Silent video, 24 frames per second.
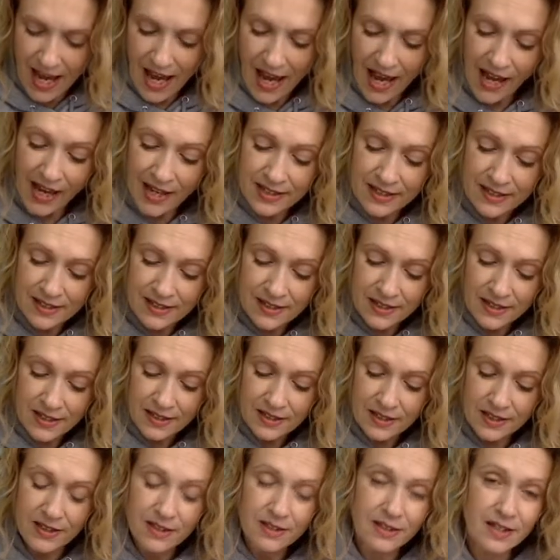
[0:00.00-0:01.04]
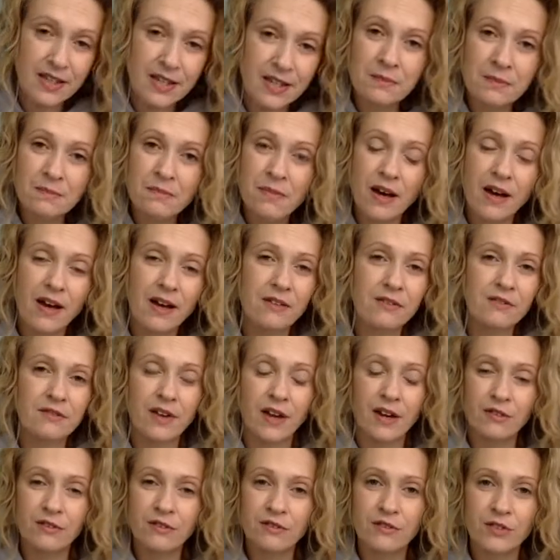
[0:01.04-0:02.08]
And the theme of
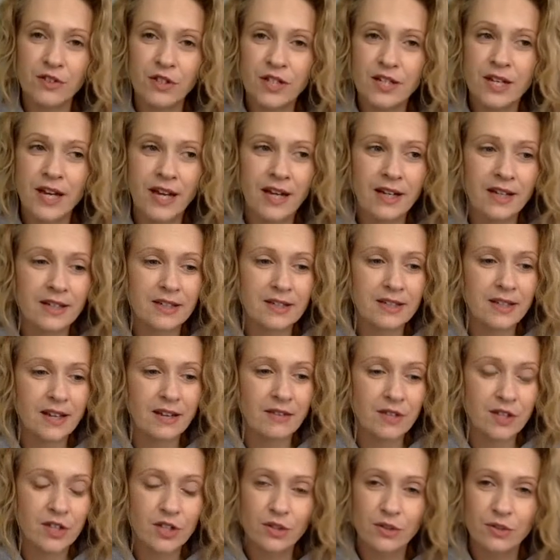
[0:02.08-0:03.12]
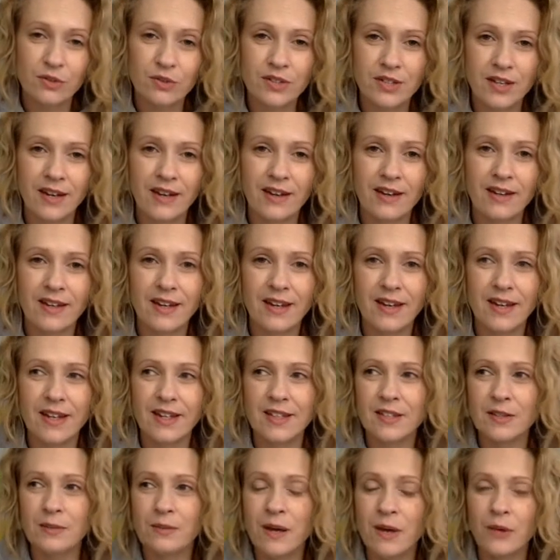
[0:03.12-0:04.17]
every night, every Tuesday,
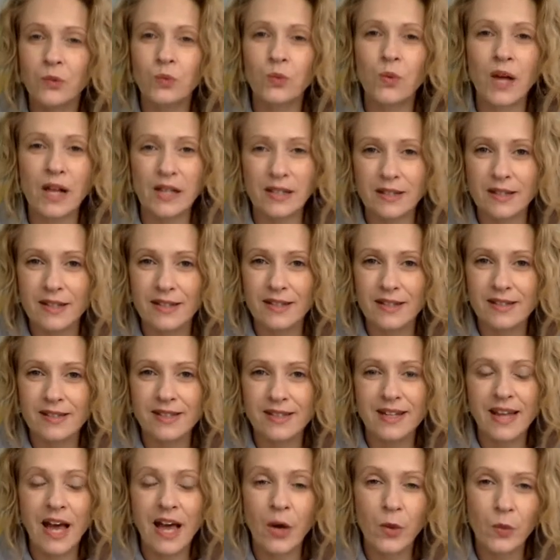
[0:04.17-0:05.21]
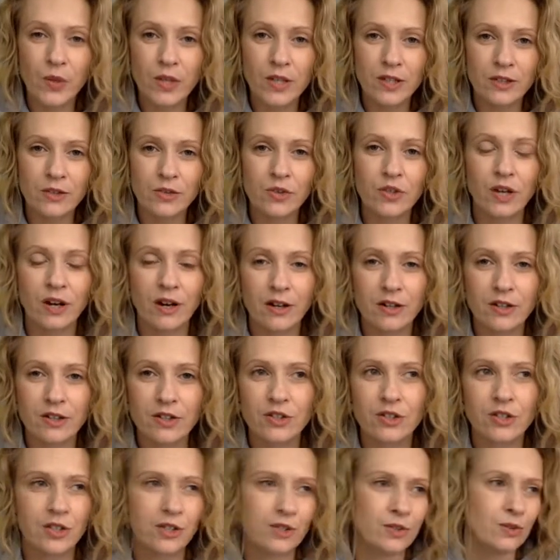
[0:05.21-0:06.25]
is around wellness and how we can use art
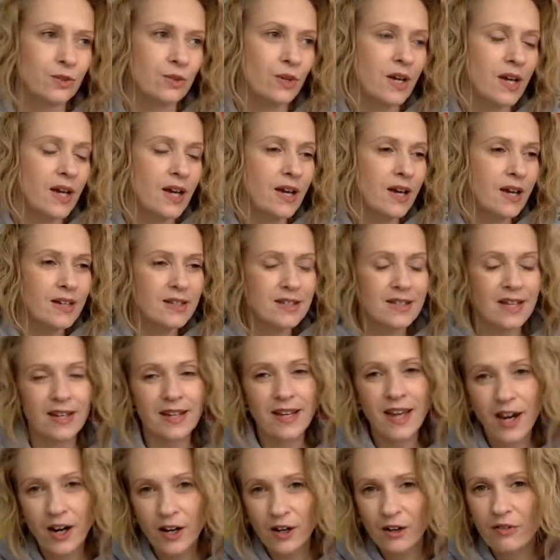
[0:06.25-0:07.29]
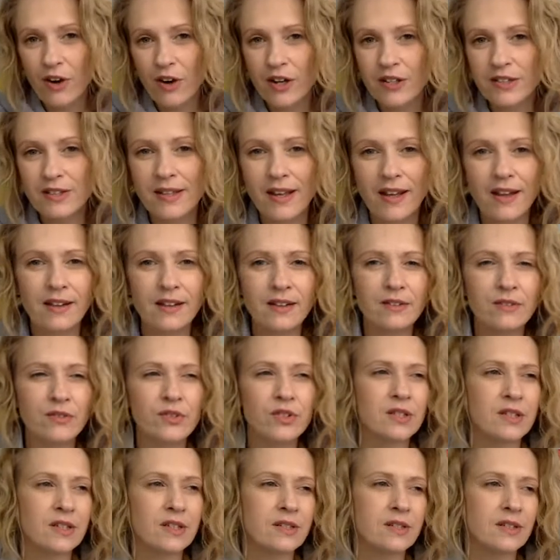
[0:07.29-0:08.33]
to take care of
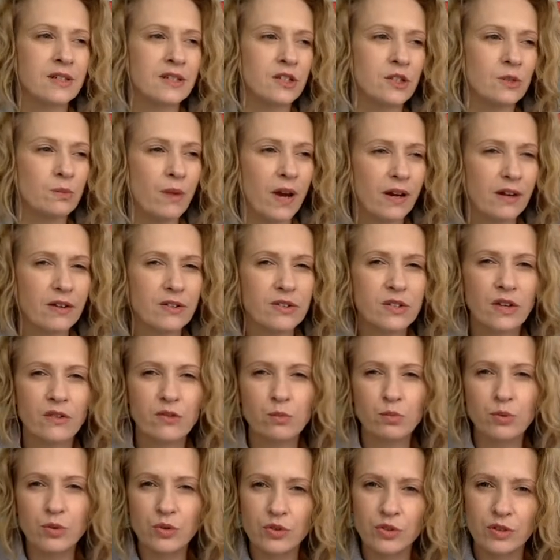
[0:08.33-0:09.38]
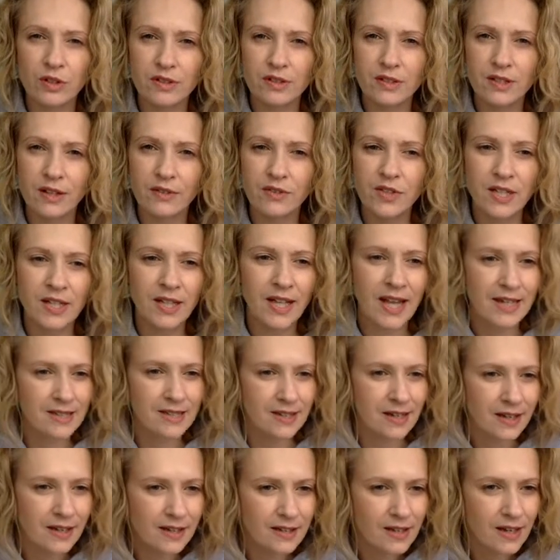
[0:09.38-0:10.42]
ourselves and inspire ourselves, boost ourselves. And last
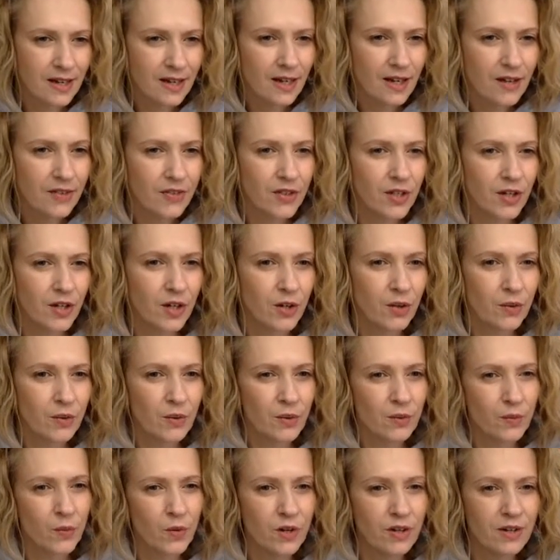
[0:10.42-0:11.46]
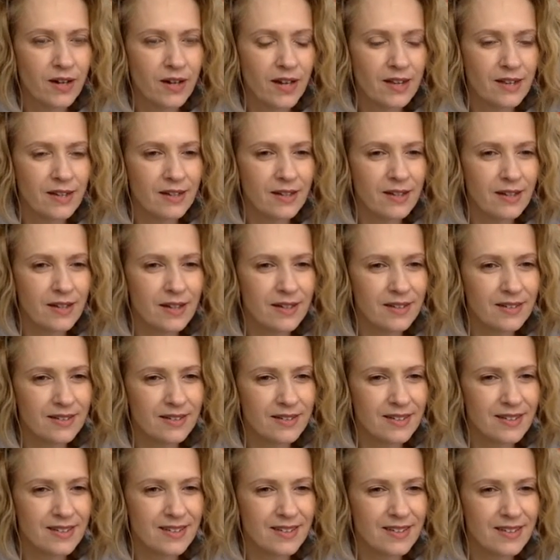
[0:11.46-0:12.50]
night, there were, I think, uh,
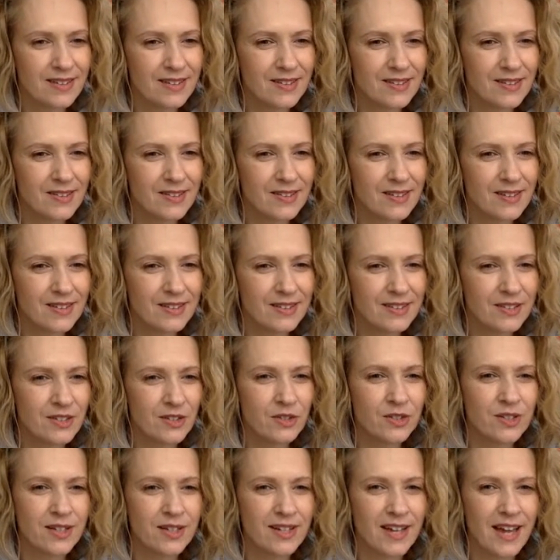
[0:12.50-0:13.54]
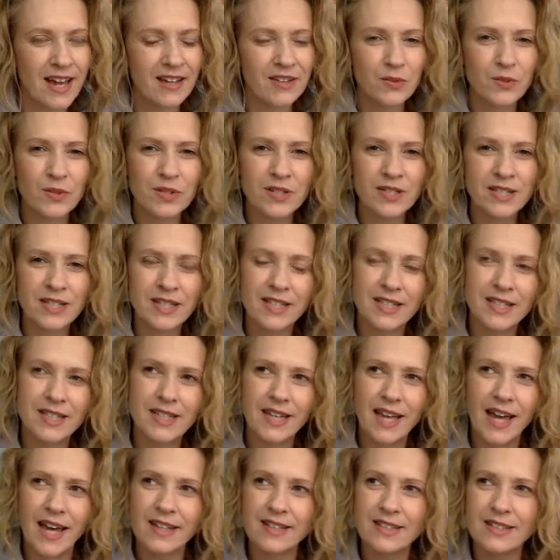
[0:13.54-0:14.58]
on the Tuesday, Catherine did,
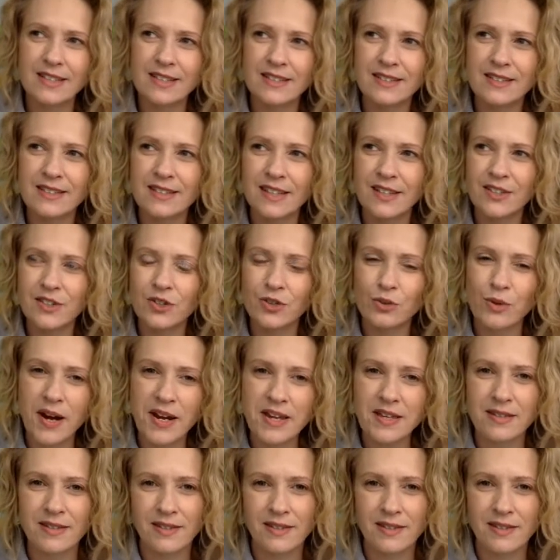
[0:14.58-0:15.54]
Kat did strength